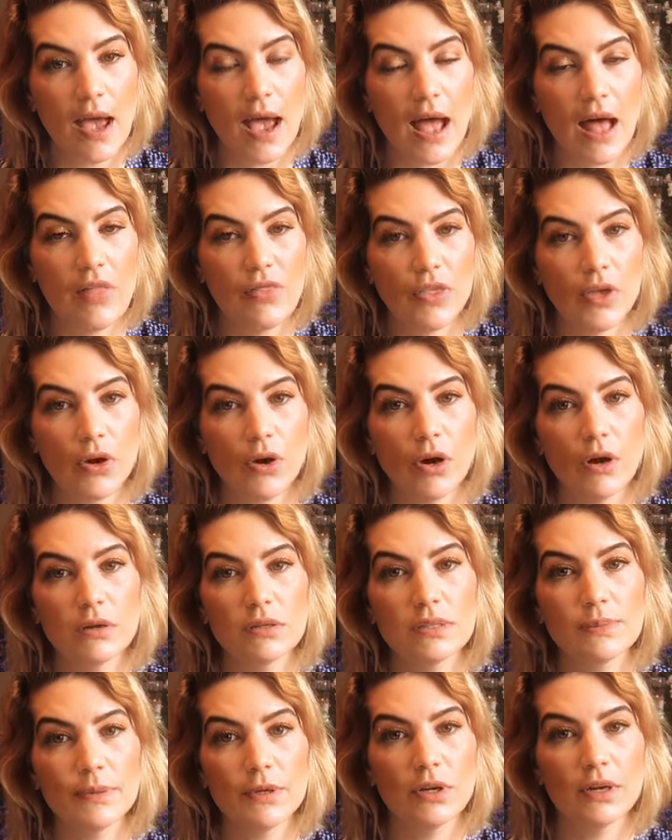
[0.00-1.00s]
And there are
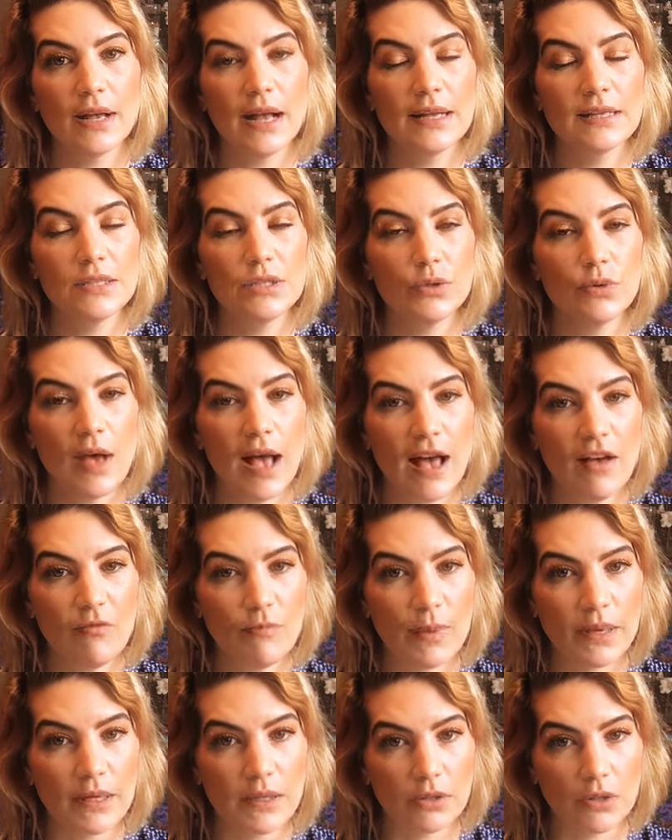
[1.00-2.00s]
spirit guides who have
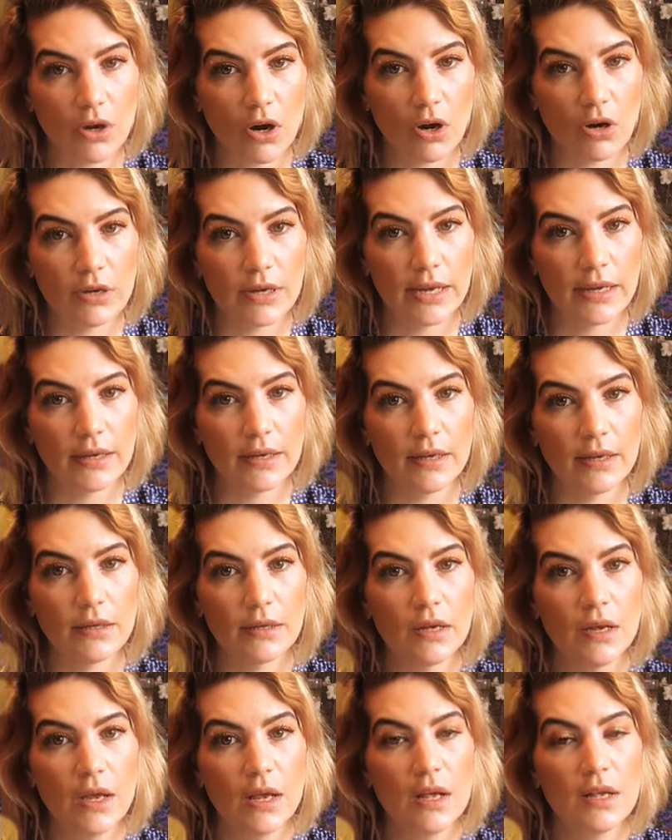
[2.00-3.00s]
been incarnated.
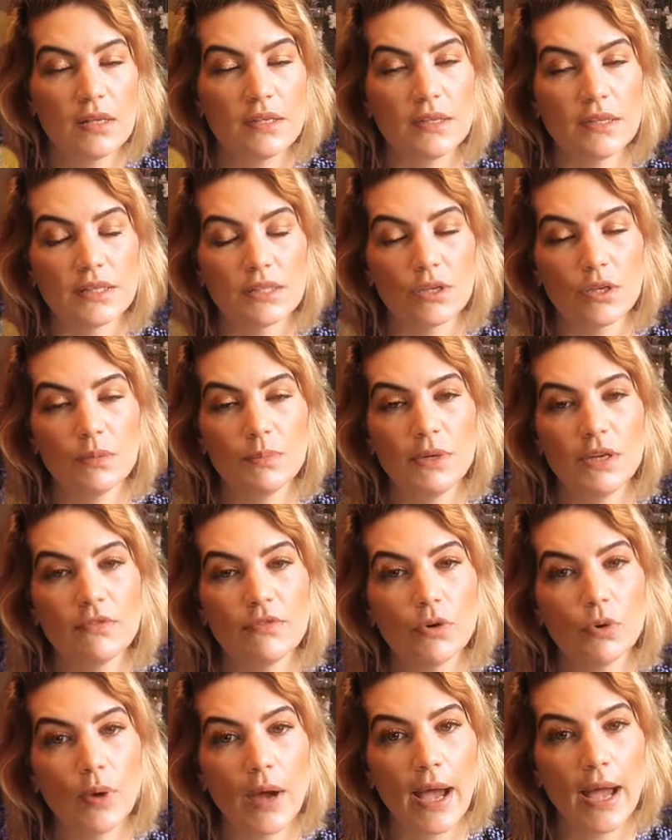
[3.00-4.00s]
This could be a
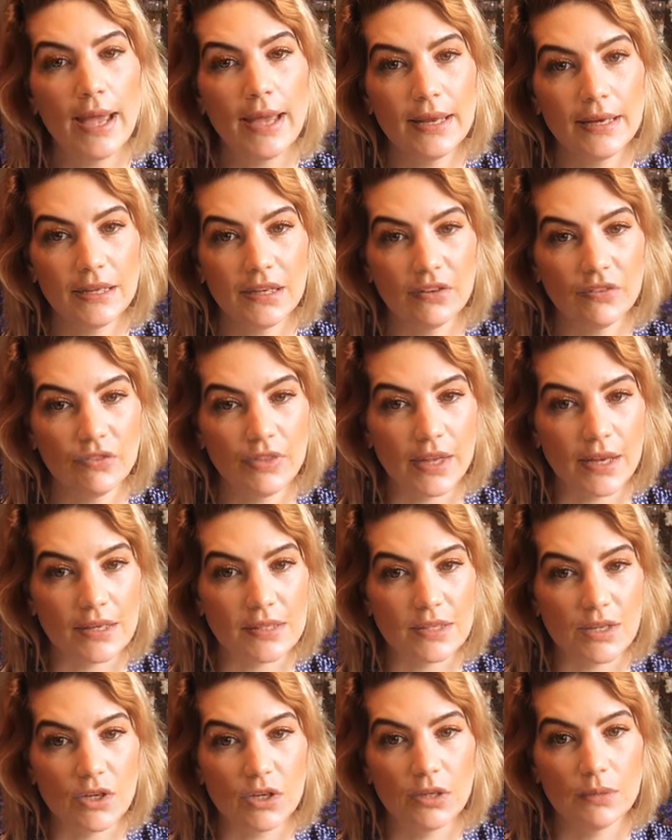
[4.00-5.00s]
variety of
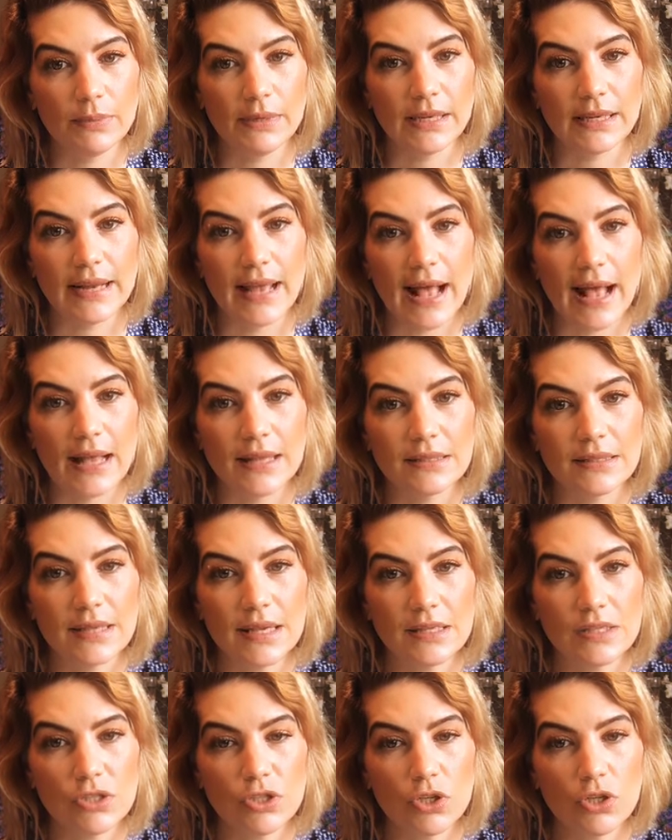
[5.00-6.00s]
things. It could be an
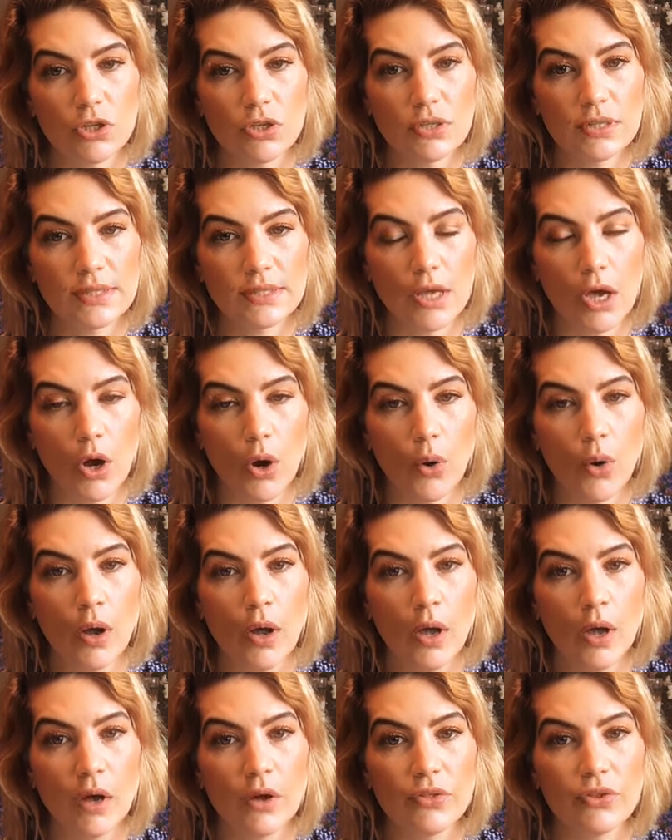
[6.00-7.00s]
ancestor. So
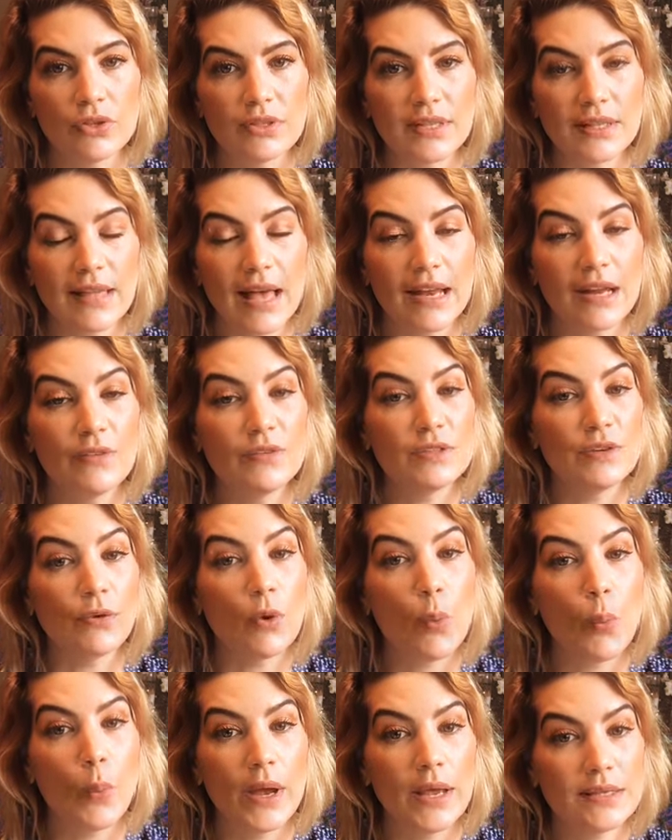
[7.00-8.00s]
there's a lot of
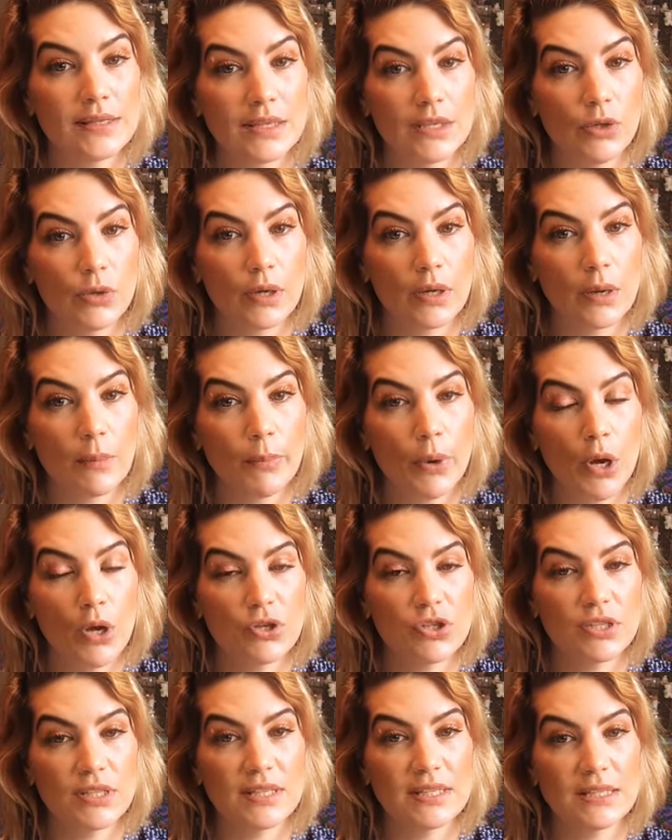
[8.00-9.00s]
different ways that you can
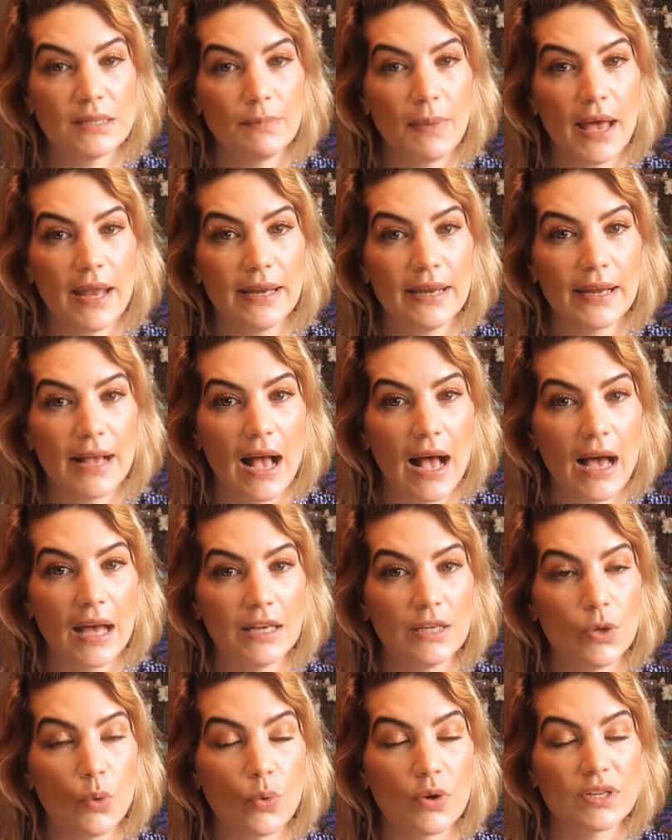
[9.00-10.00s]
approach this depending
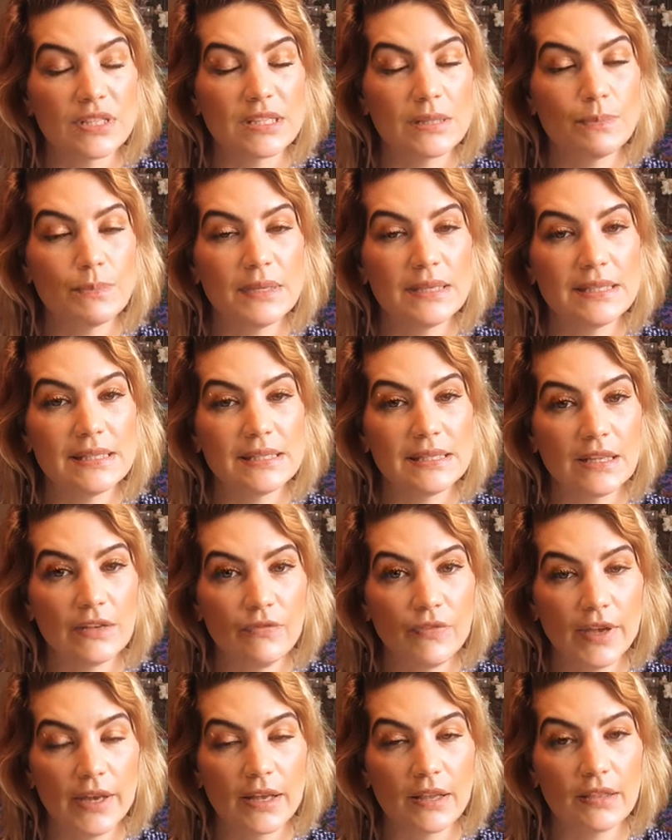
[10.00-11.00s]
on your
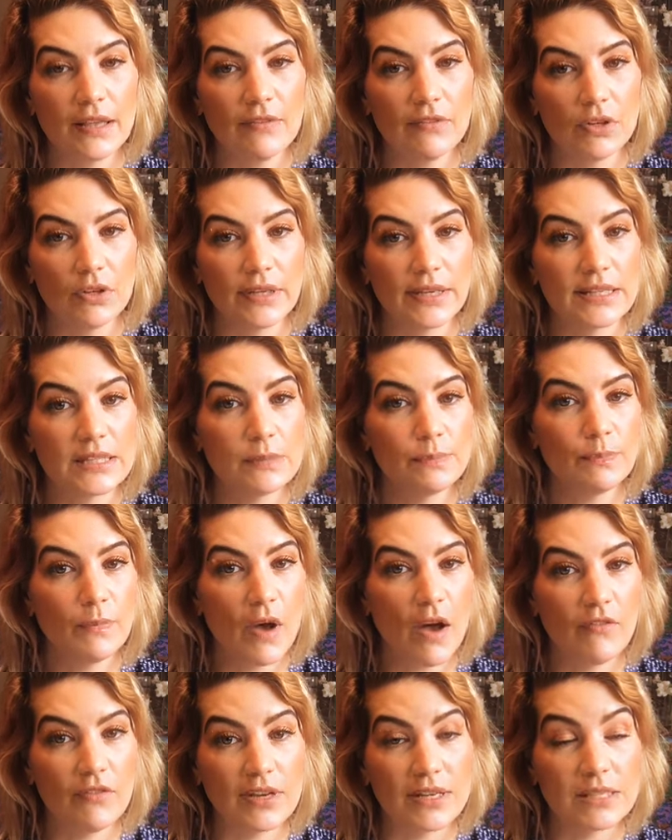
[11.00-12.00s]
specific level
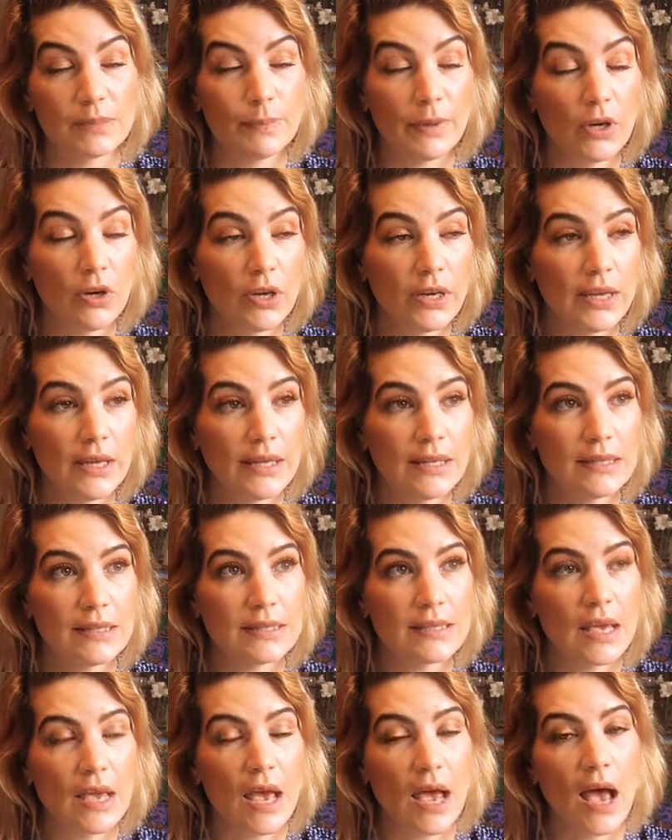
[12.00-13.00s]
of
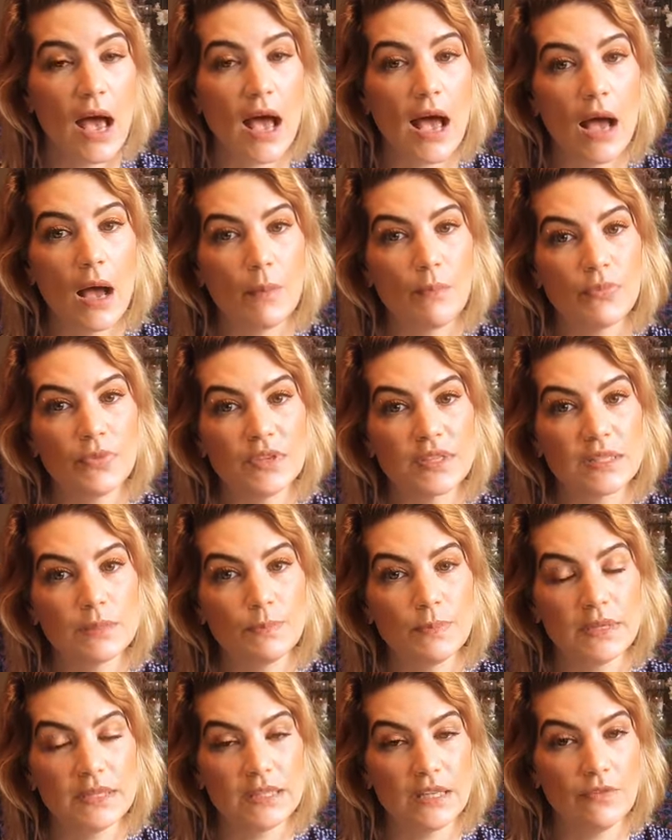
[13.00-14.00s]
experience, um, the
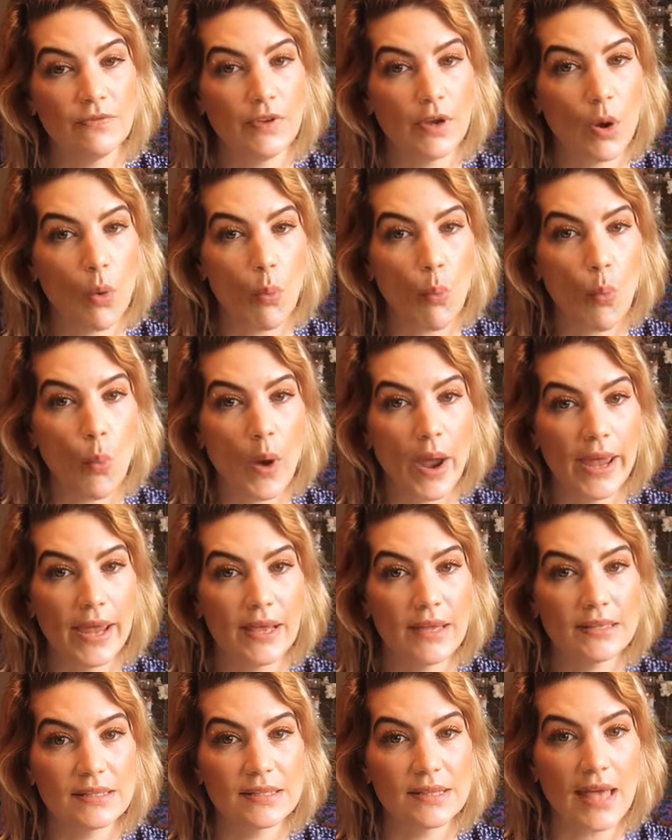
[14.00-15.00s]
specific
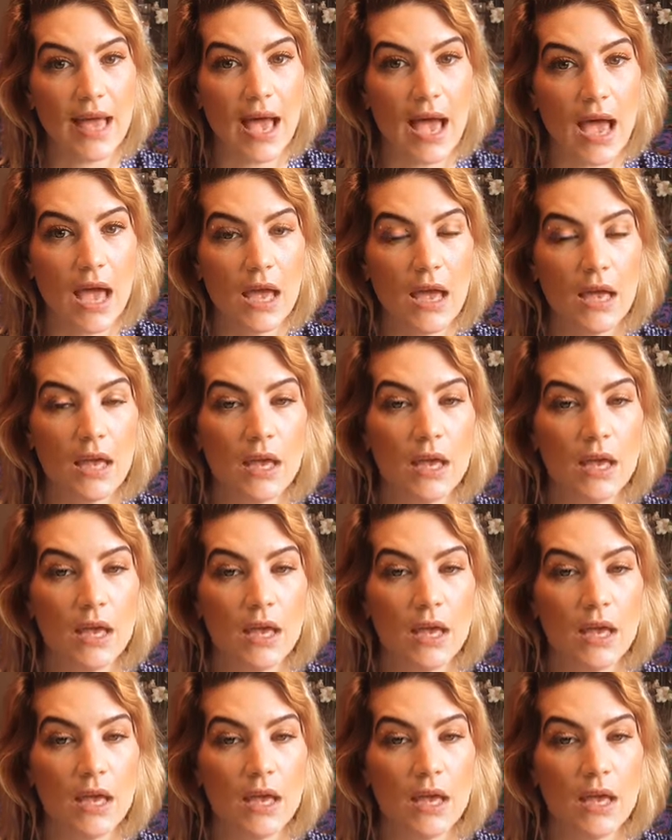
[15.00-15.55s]
ways that